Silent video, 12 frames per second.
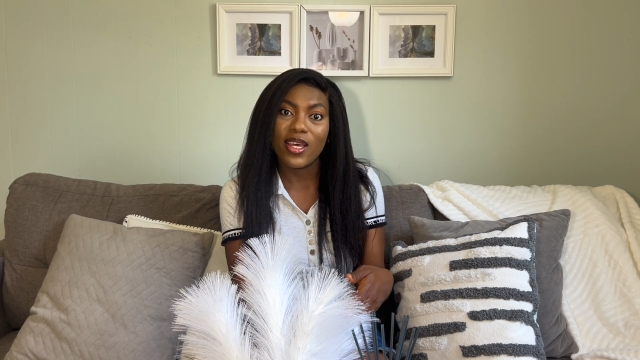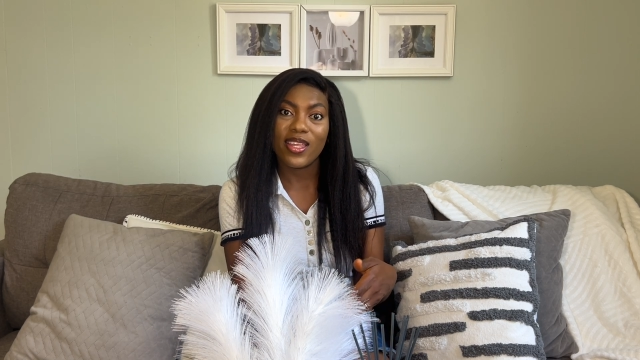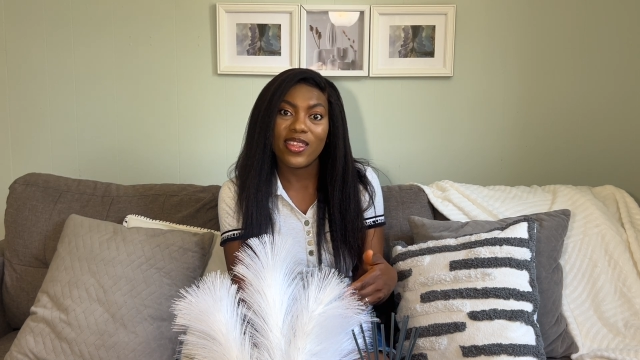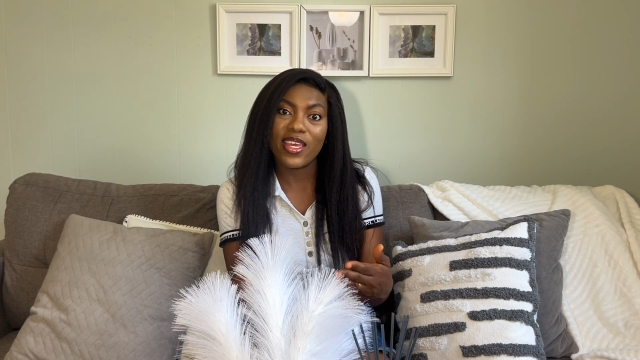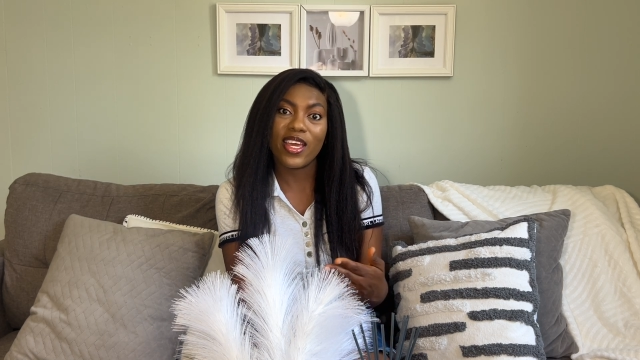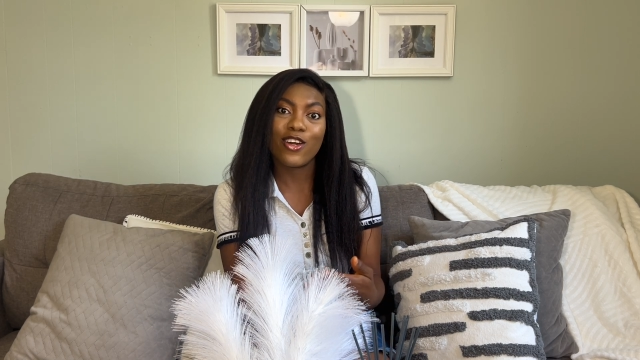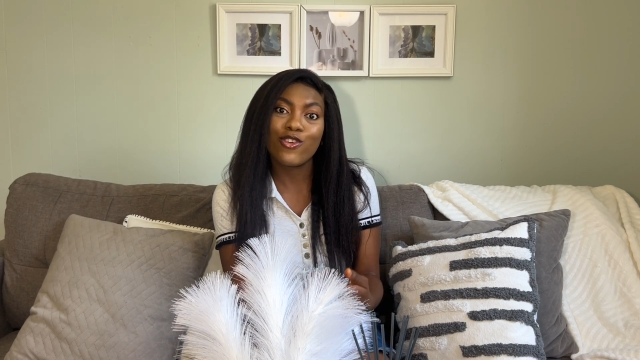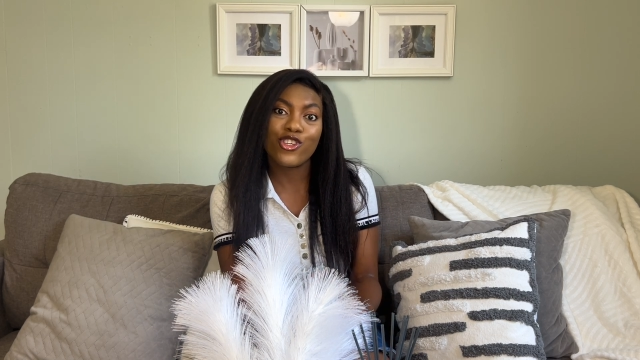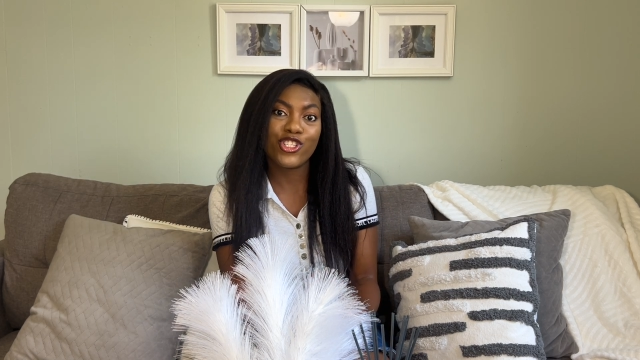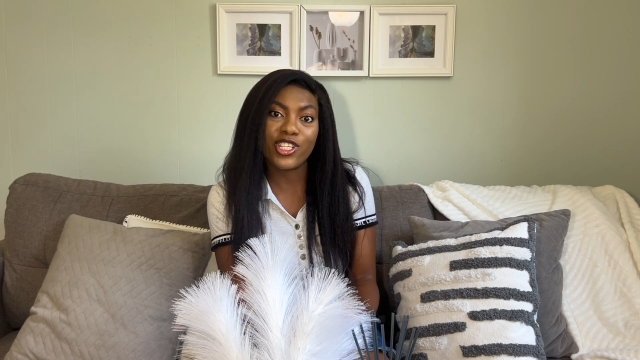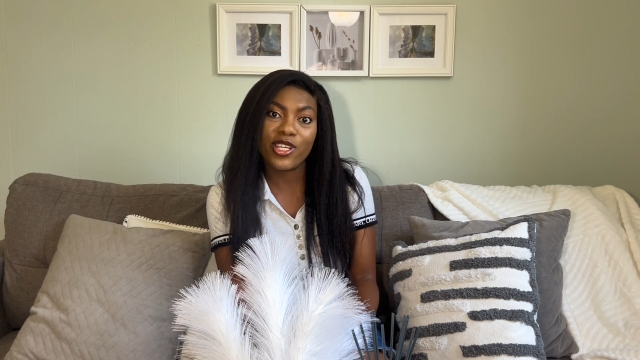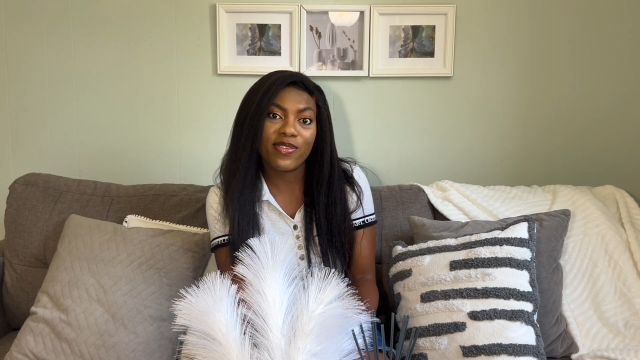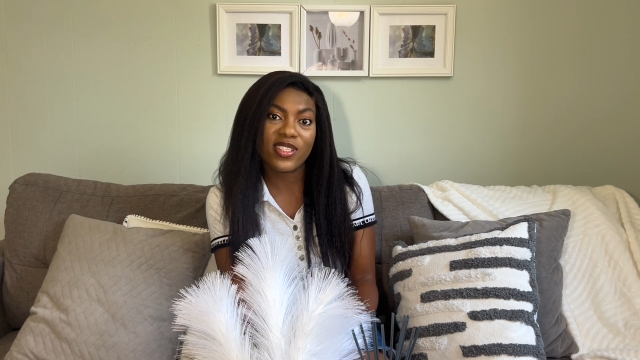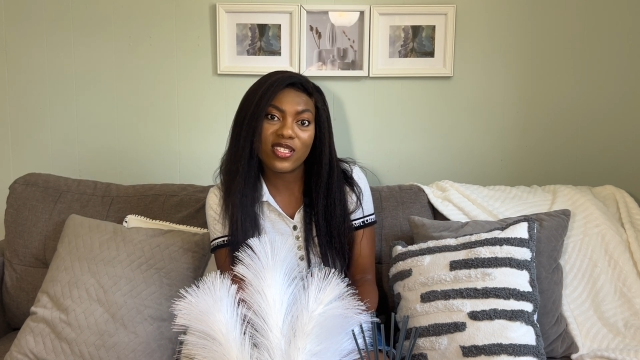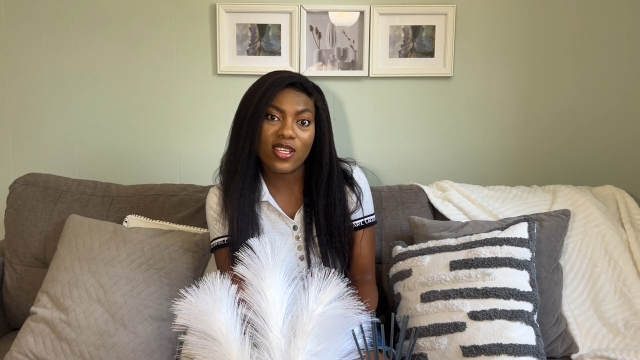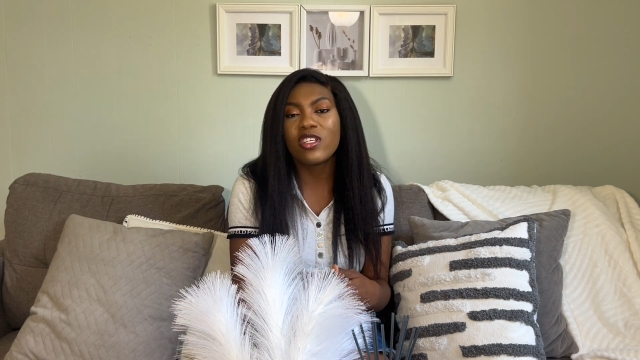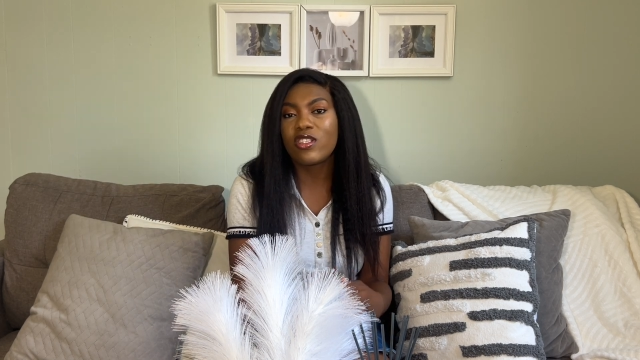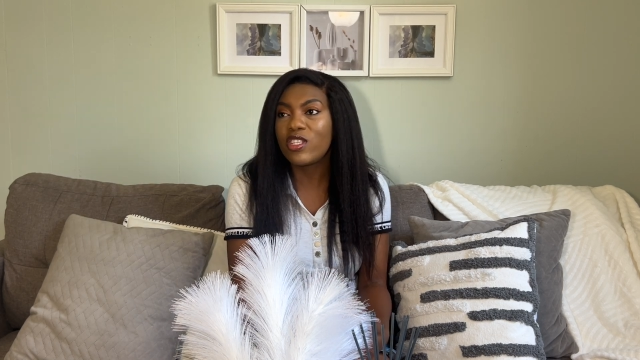they are on shift.
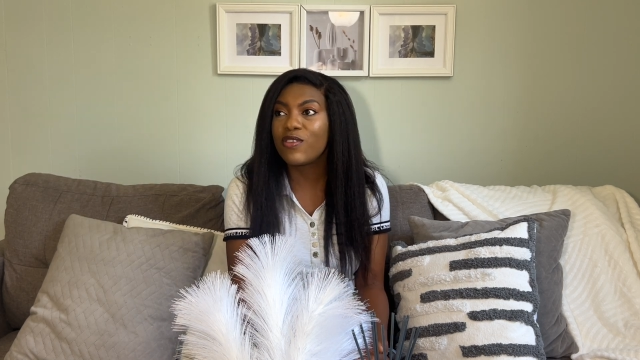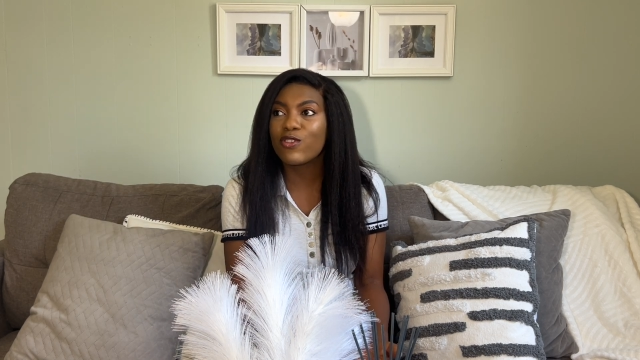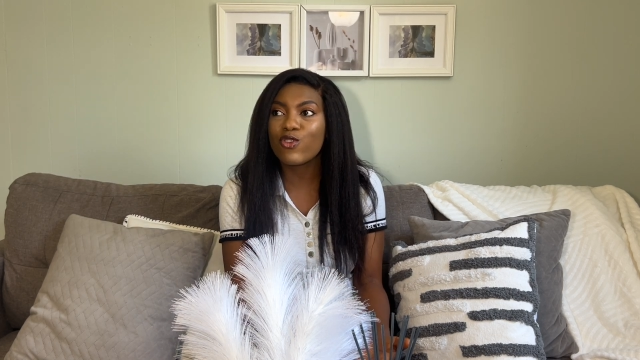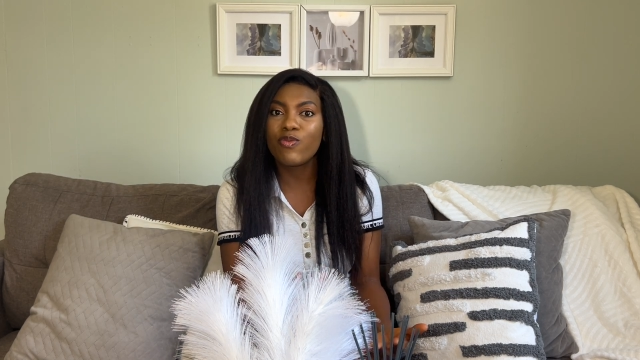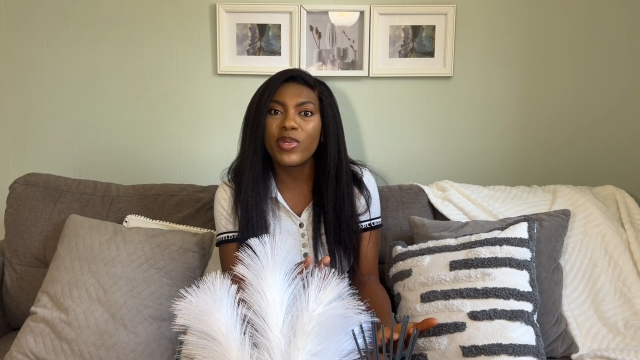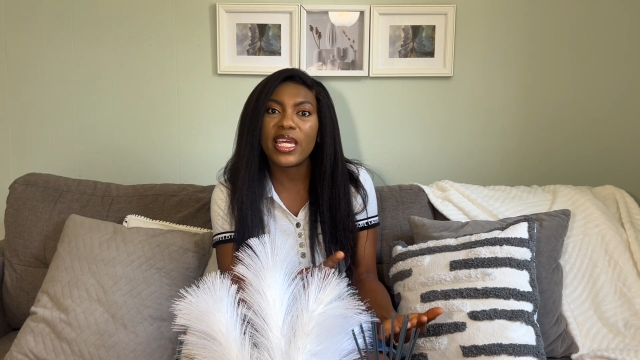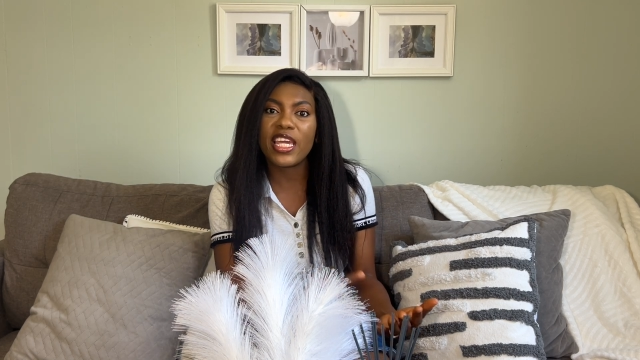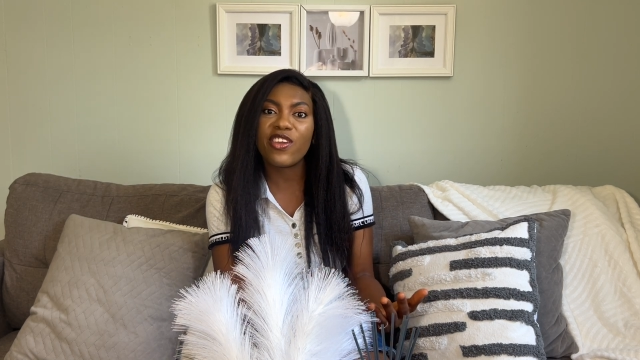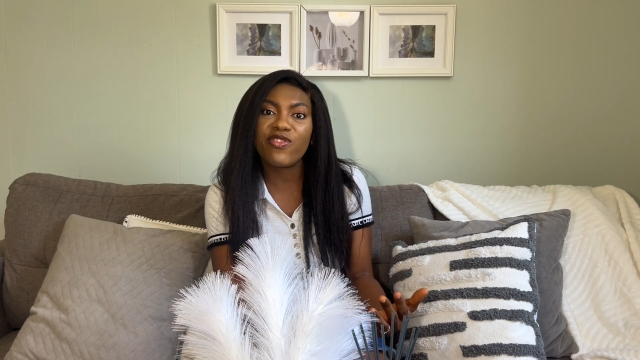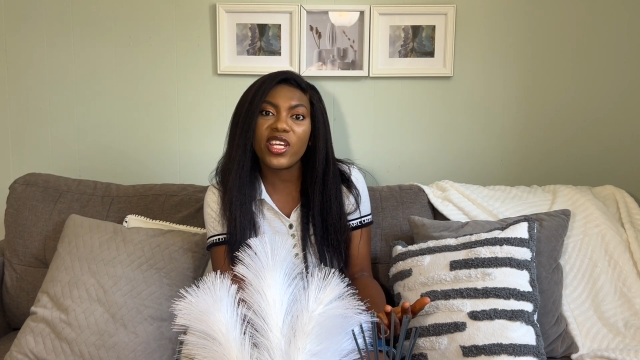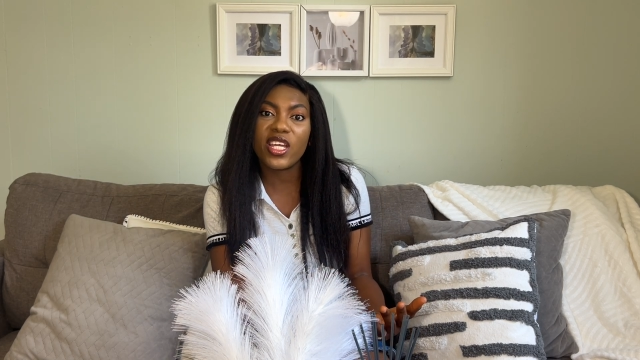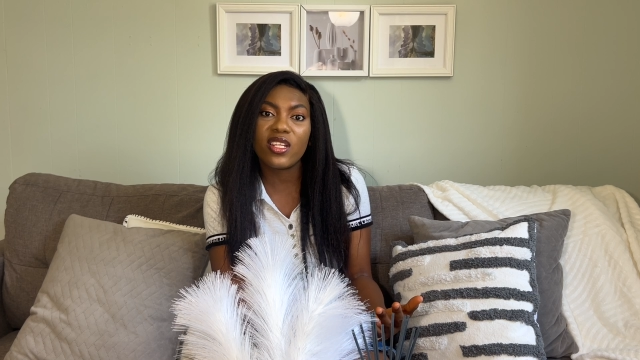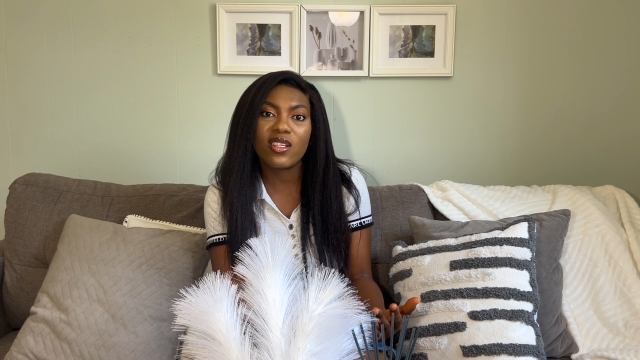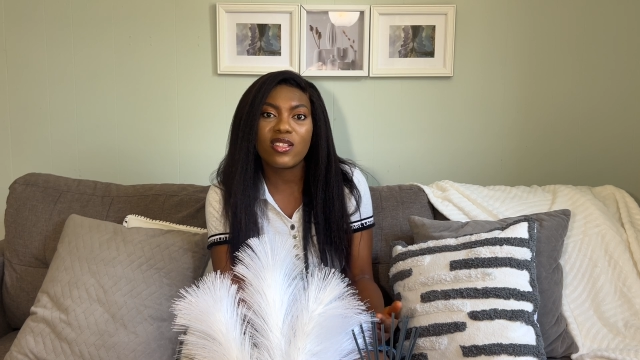These shifts could be evening,